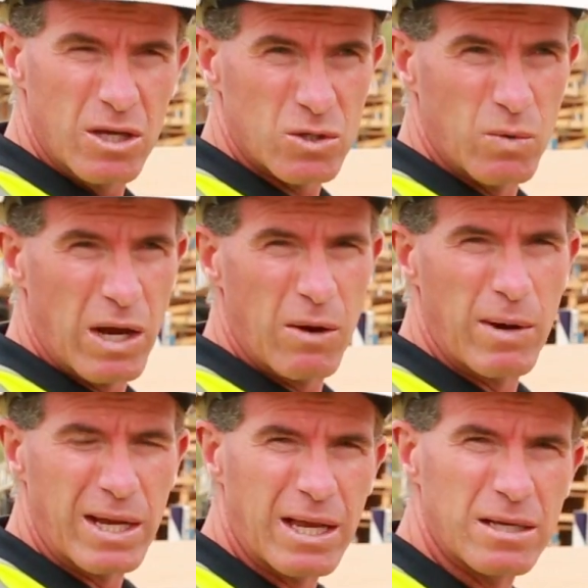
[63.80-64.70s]
square
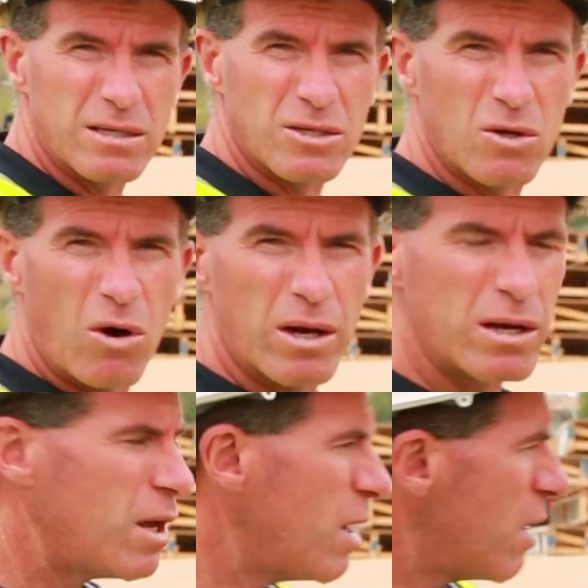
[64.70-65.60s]
when it gets to site.
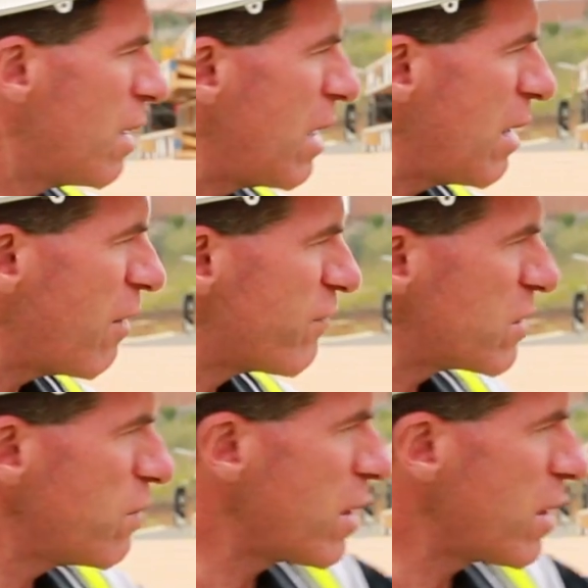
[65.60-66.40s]
And obviously we